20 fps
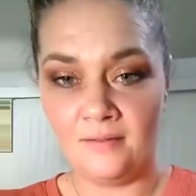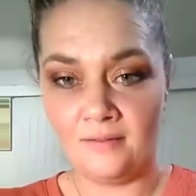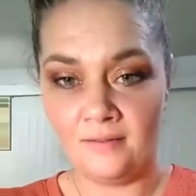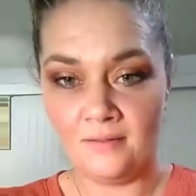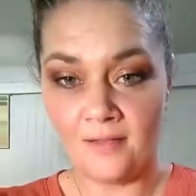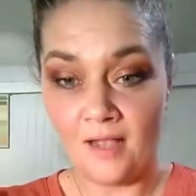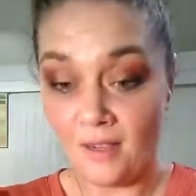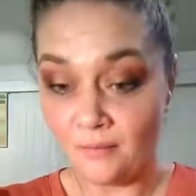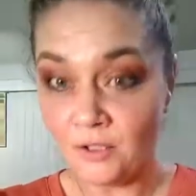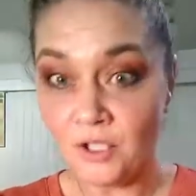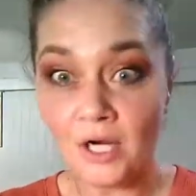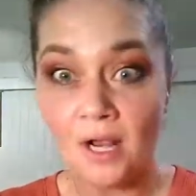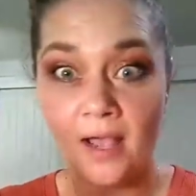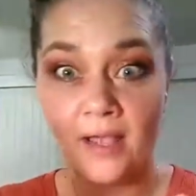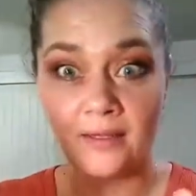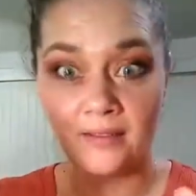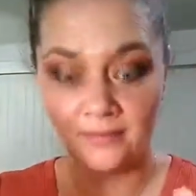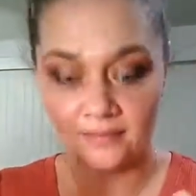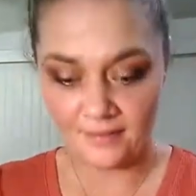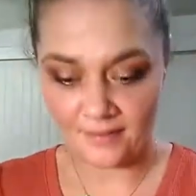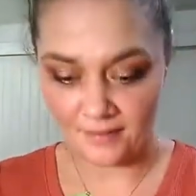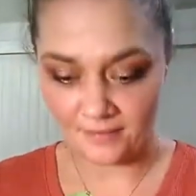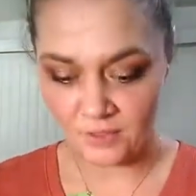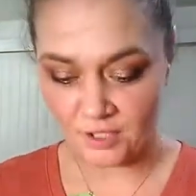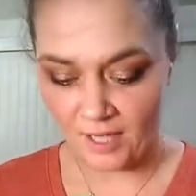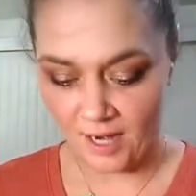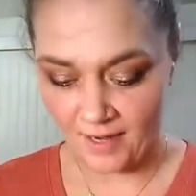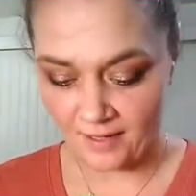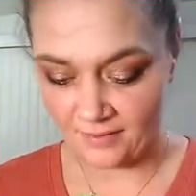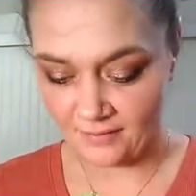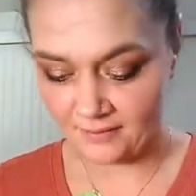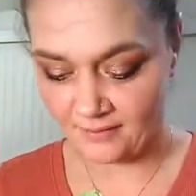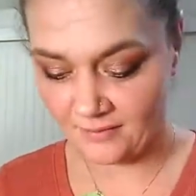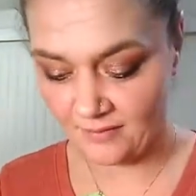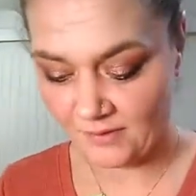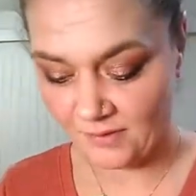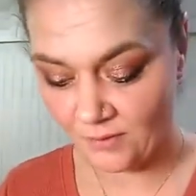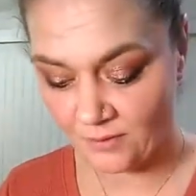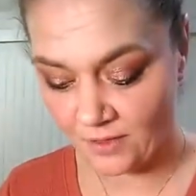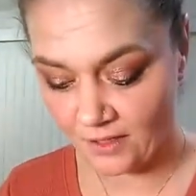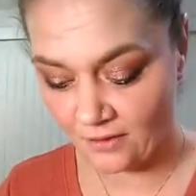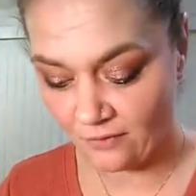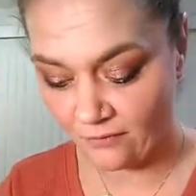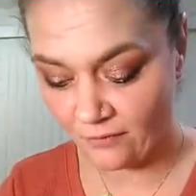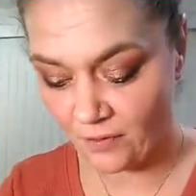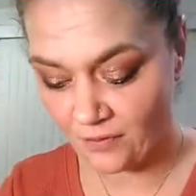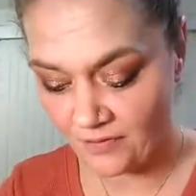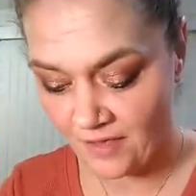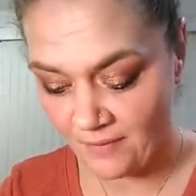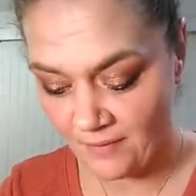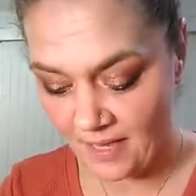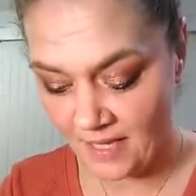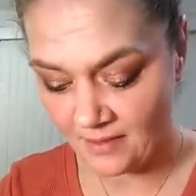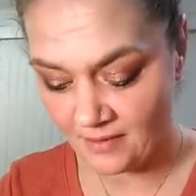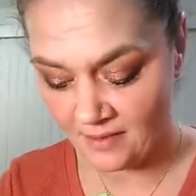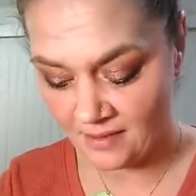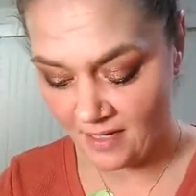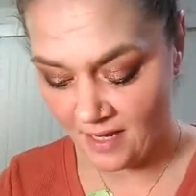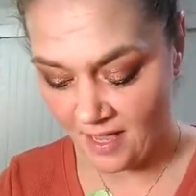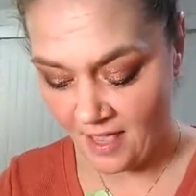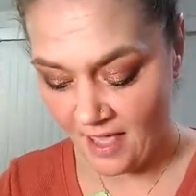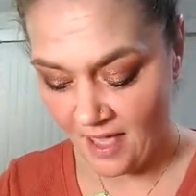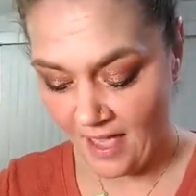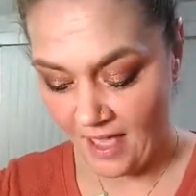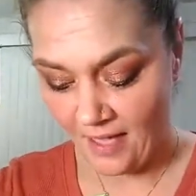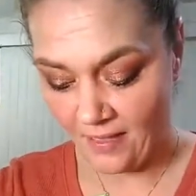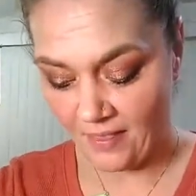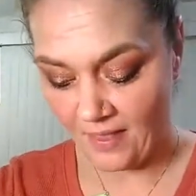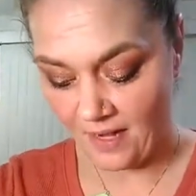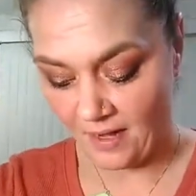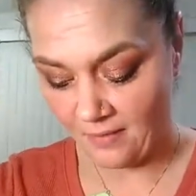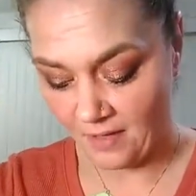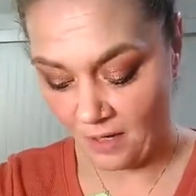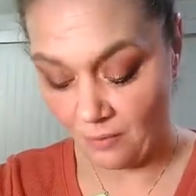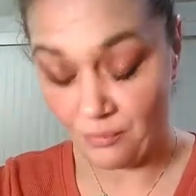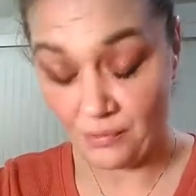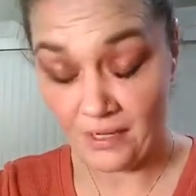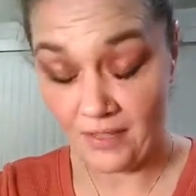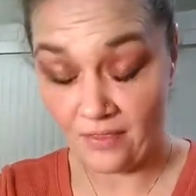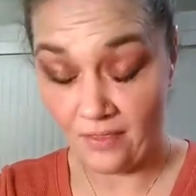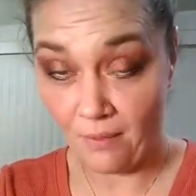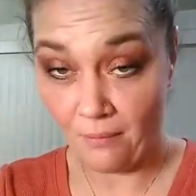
I'm trying. So we're going to fold them in, and then I'm going to bring the